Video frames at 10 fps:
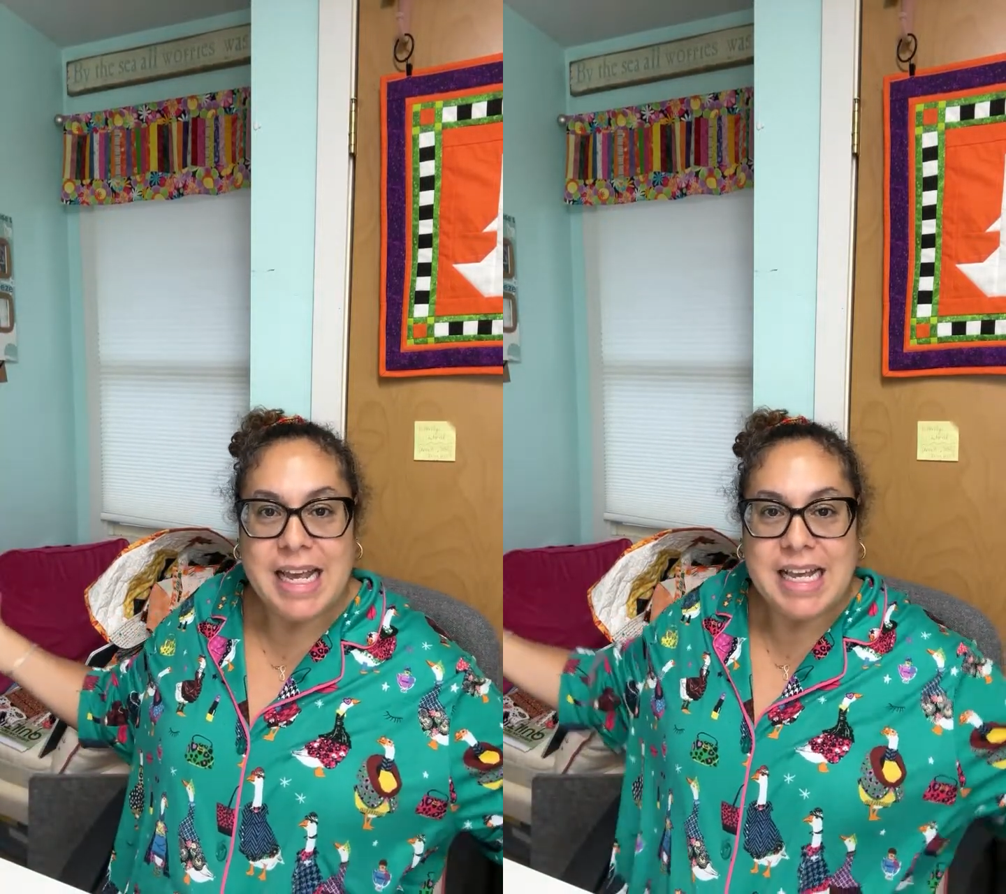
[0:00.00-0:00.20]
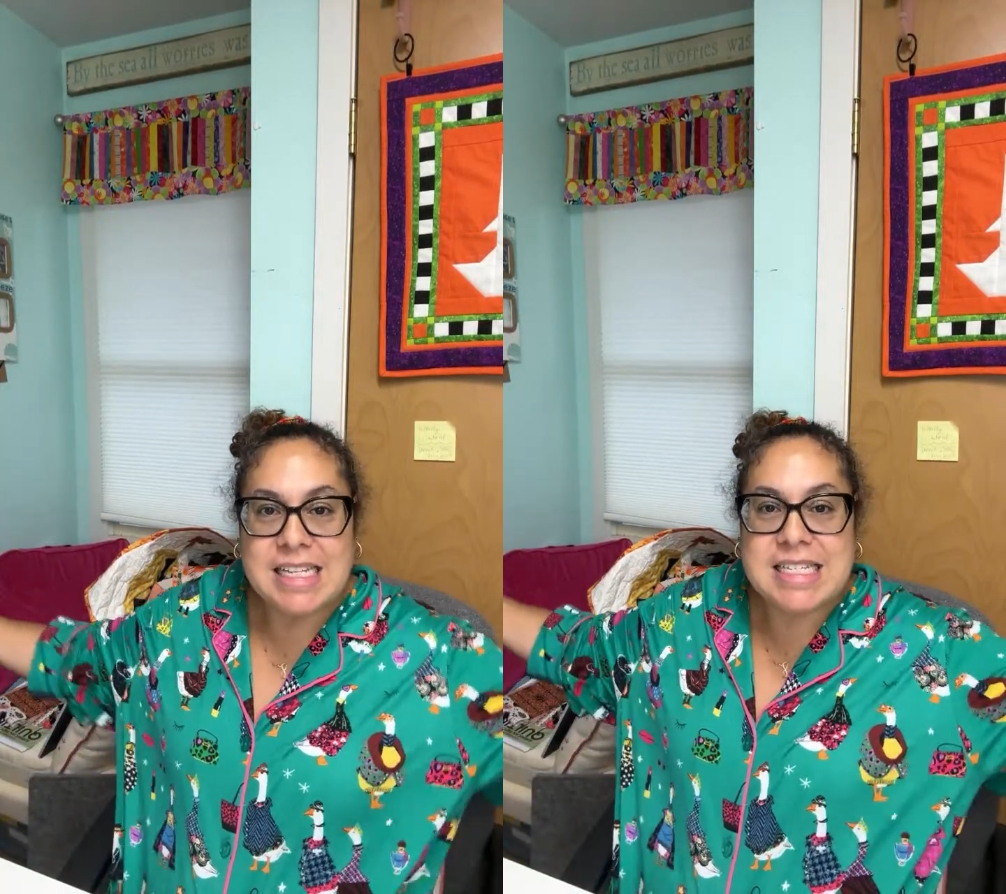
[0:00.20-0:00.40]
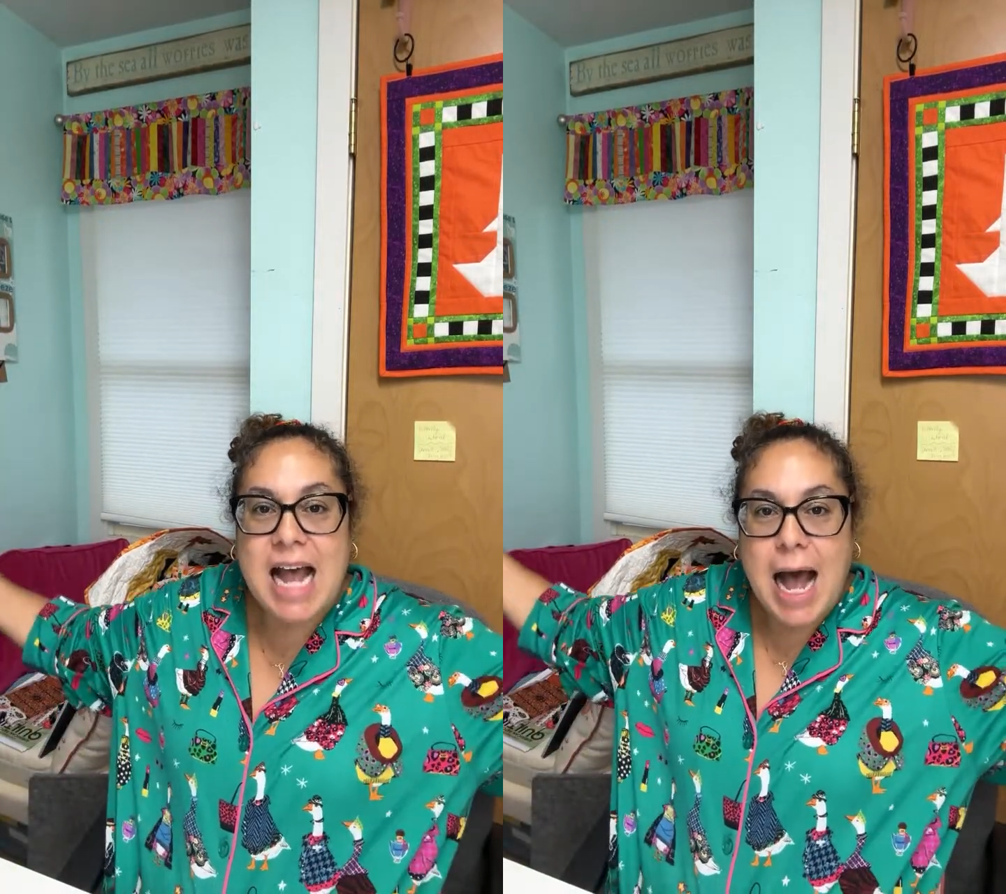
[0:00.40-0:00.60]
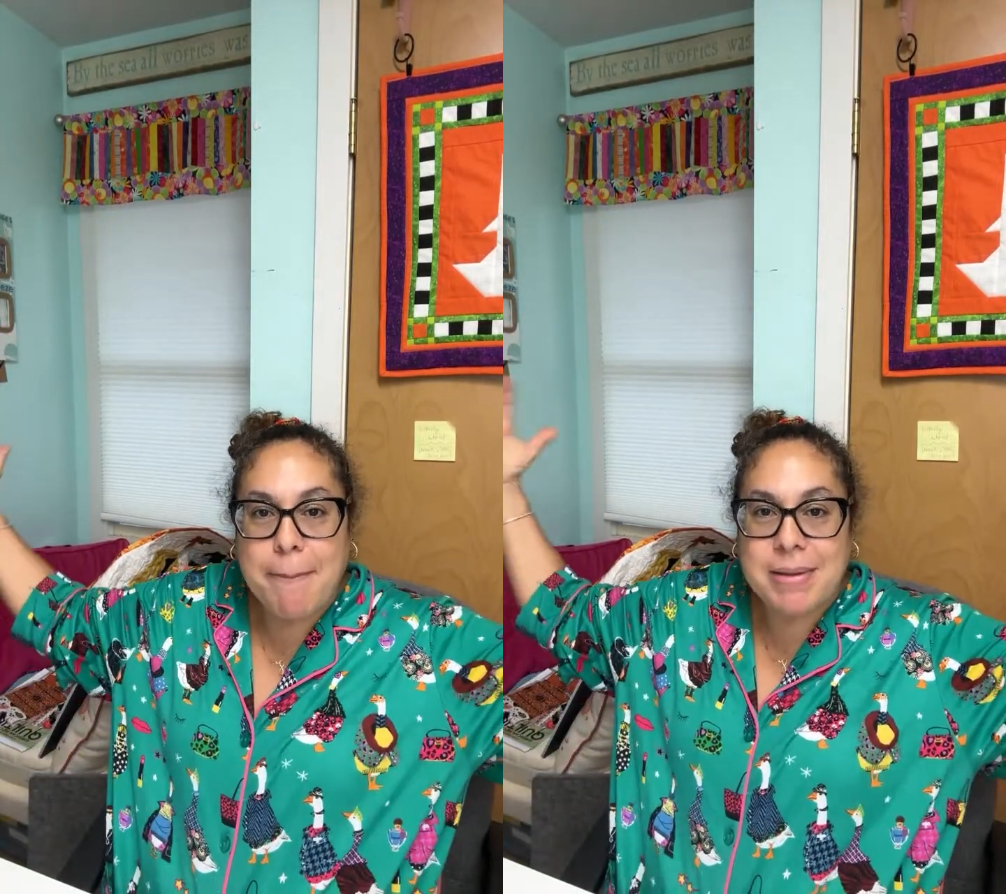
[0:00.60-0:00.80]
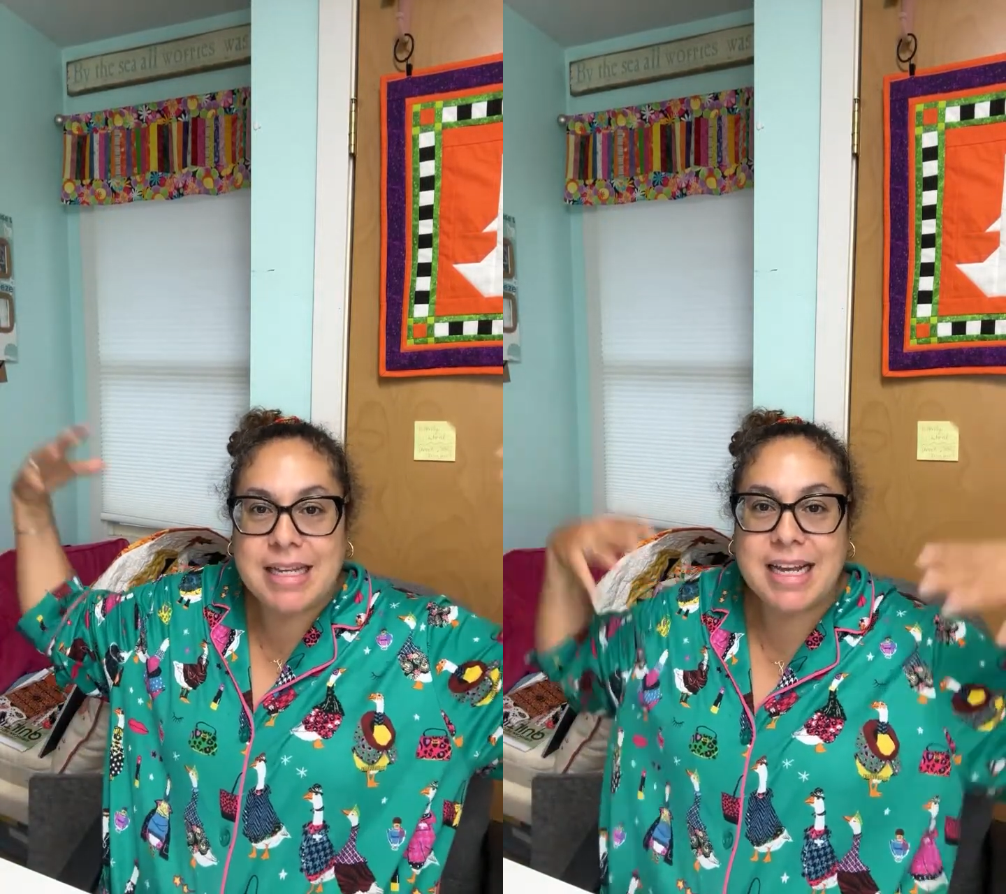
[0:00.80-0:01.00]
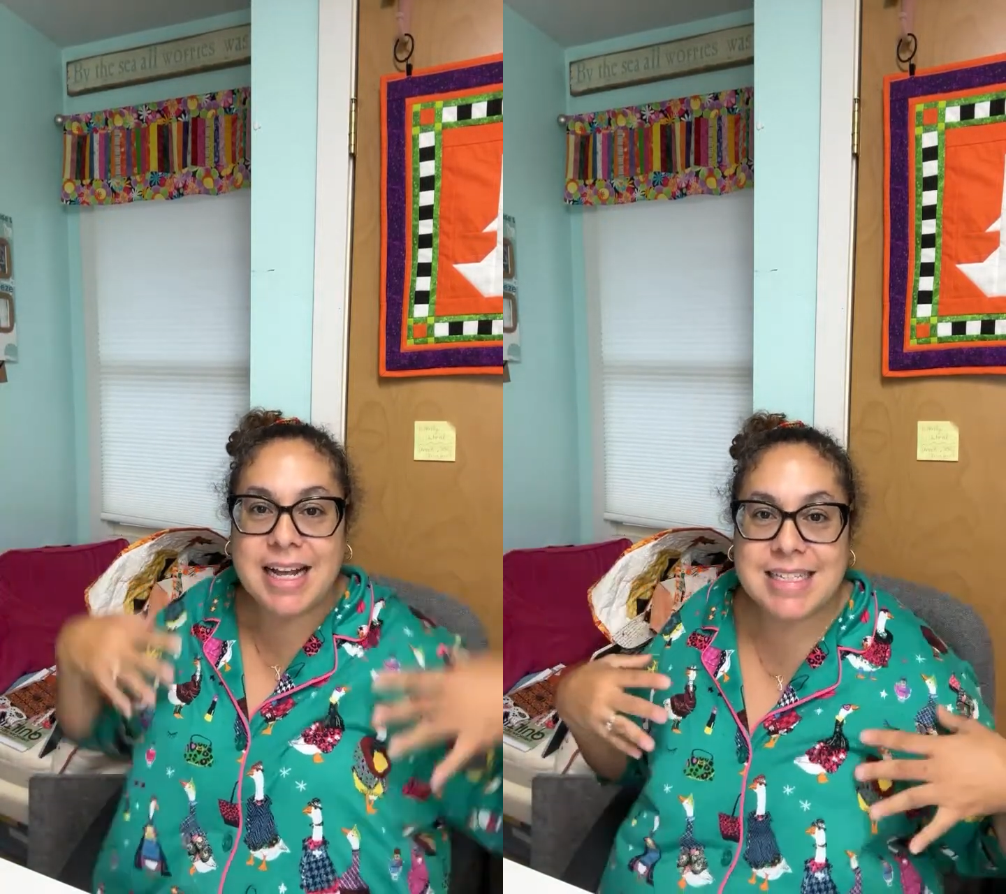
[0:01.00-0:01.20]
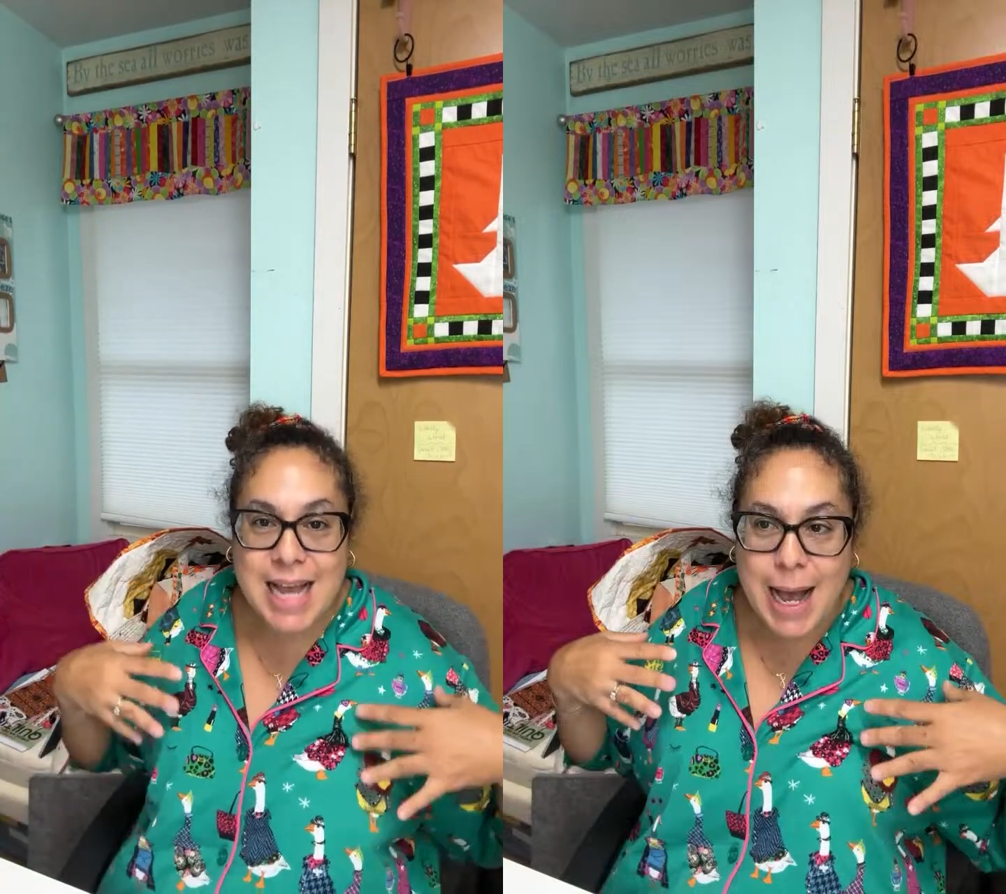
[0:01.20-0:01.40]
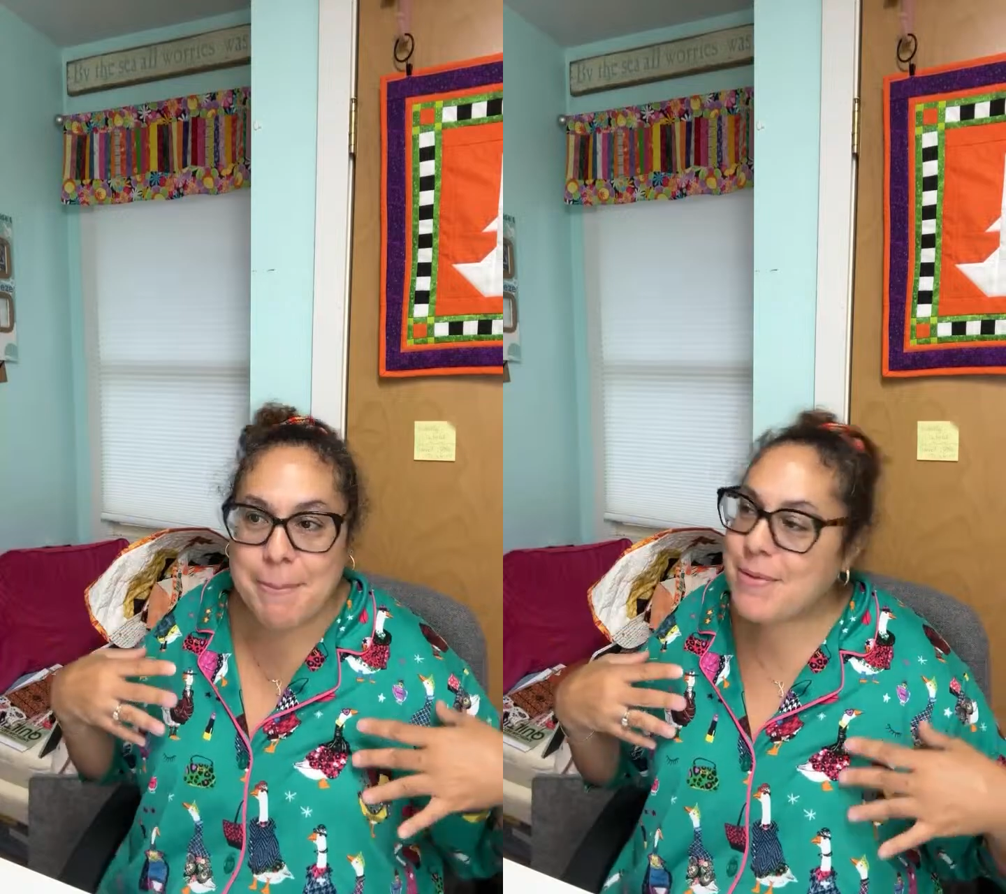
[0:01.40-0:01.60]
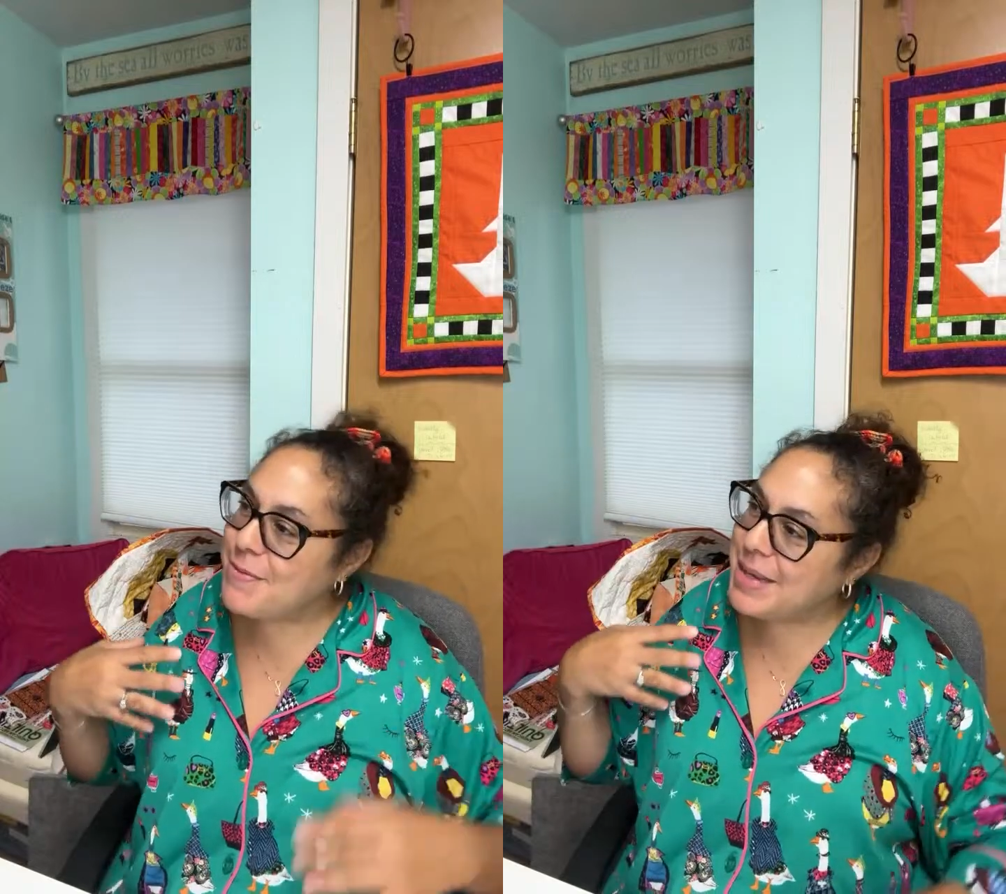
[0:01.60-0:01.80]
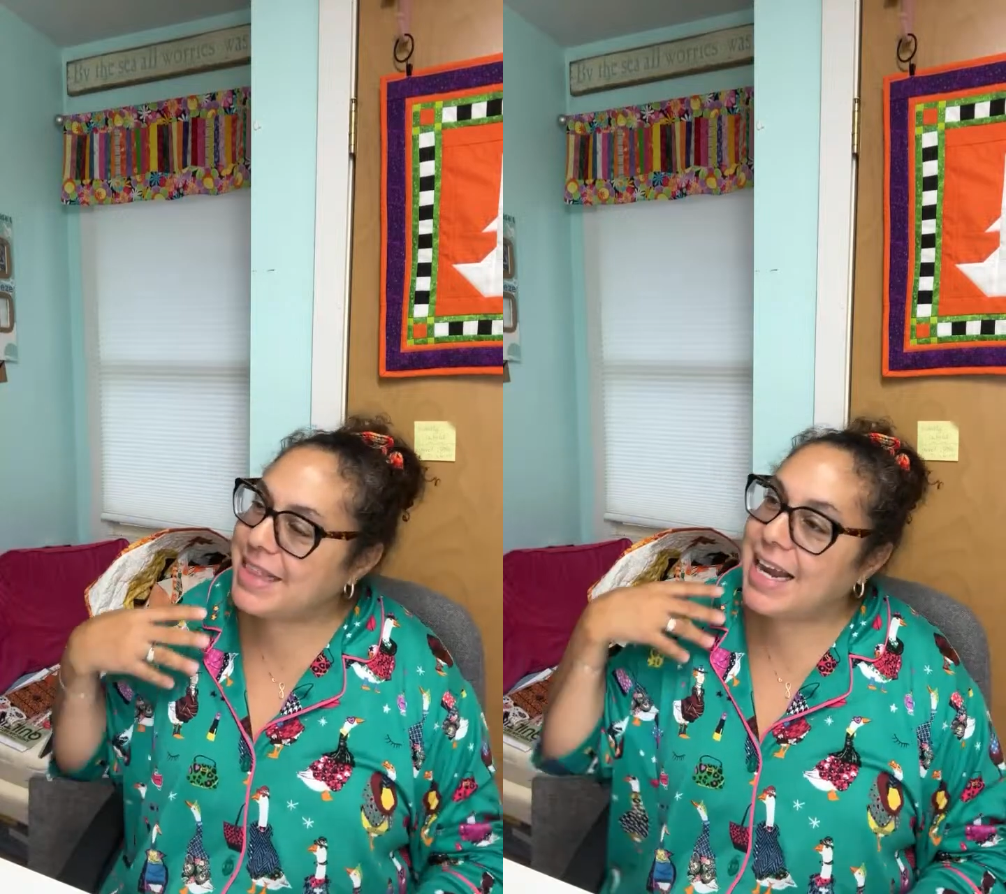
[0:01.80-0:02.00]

is toppling on top of me,